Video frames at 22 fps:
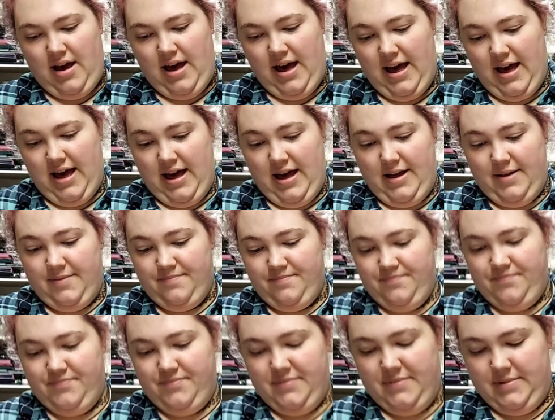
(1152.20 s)

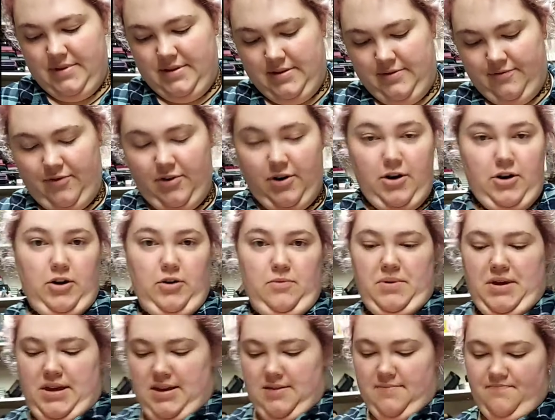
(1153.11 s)
um, for a
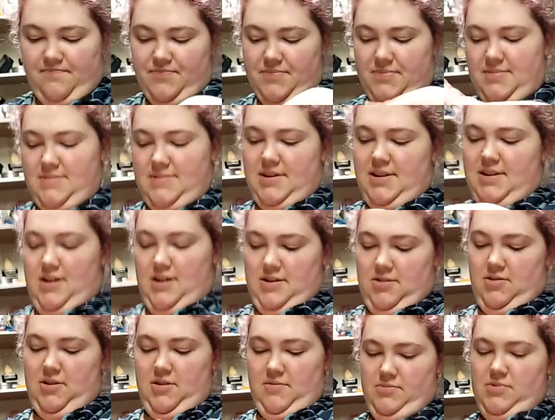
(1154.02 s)
newbie. I
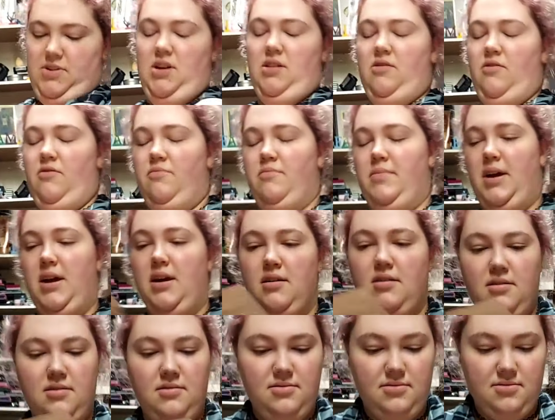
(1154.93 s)
got crumbs all over me.
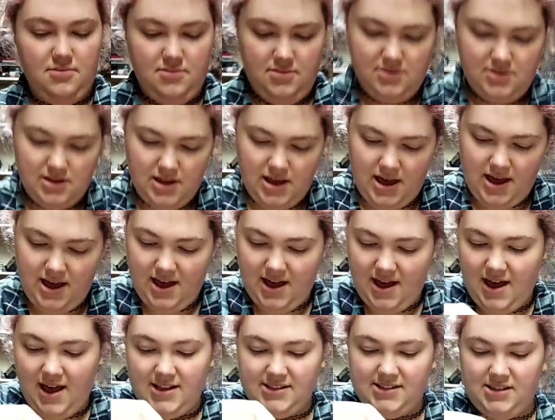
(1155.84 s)

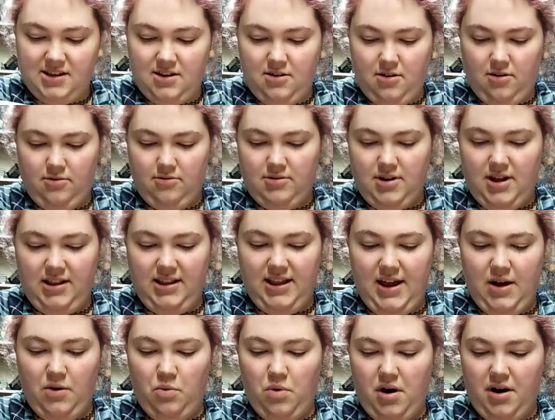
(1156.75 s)
Uh, so,
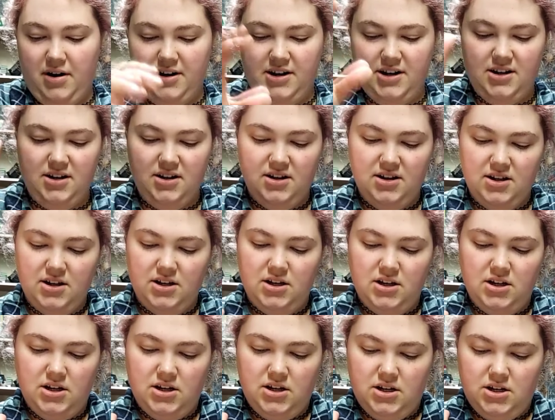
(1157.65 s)
allow water
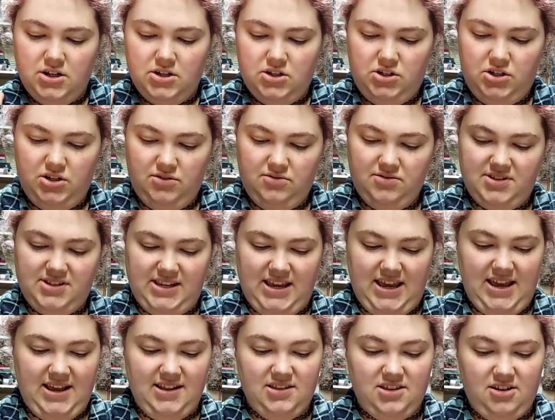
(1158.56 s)
to
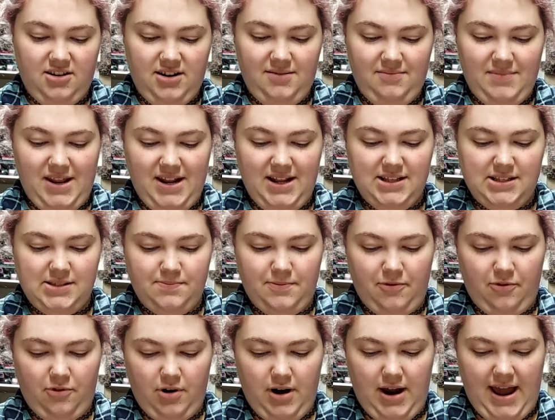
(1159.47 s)
stand 30 minutes
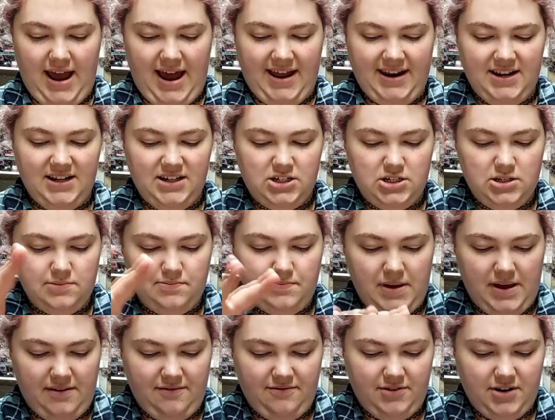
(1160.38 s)
before adding to
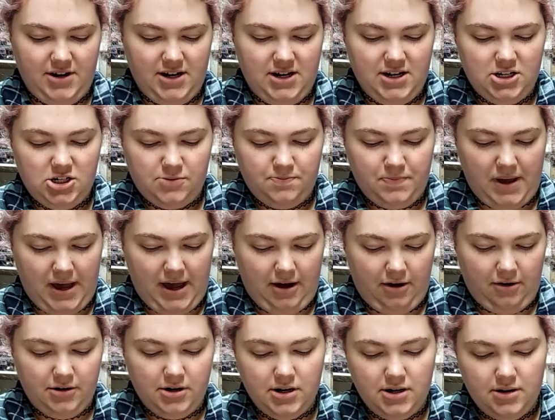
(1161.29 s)
beverage
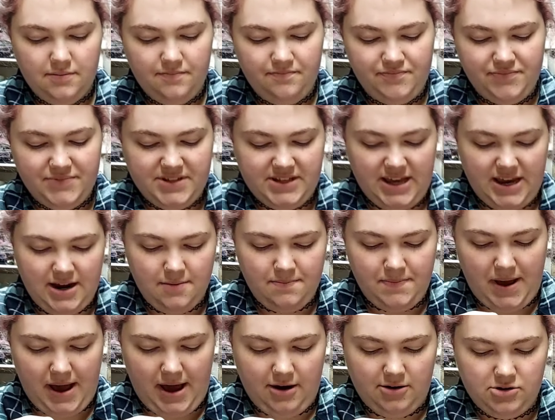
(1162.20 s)
powder, tear
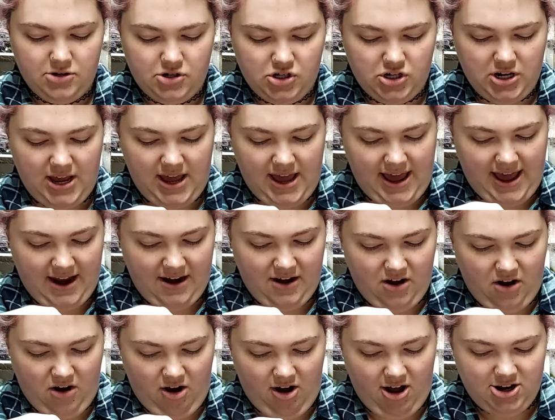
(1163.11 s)
pouch
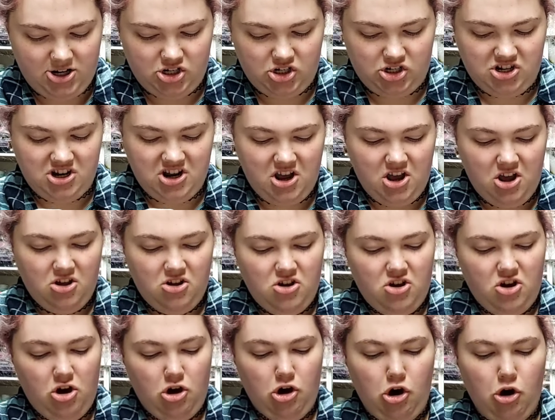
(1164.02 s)
at notch,
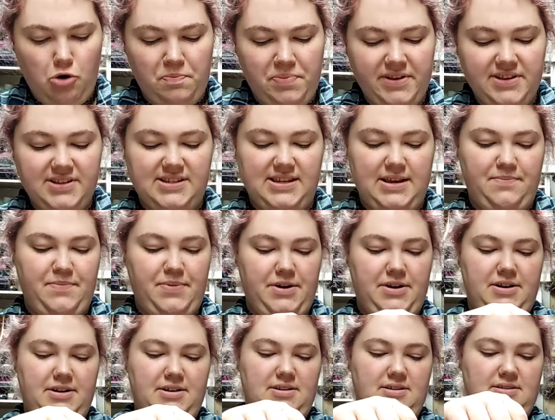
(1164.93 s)
open
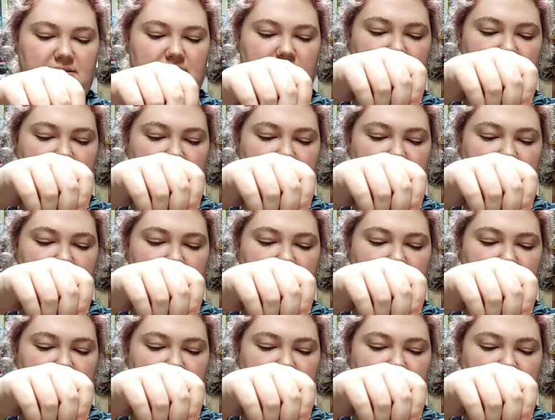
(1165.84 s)
zipper,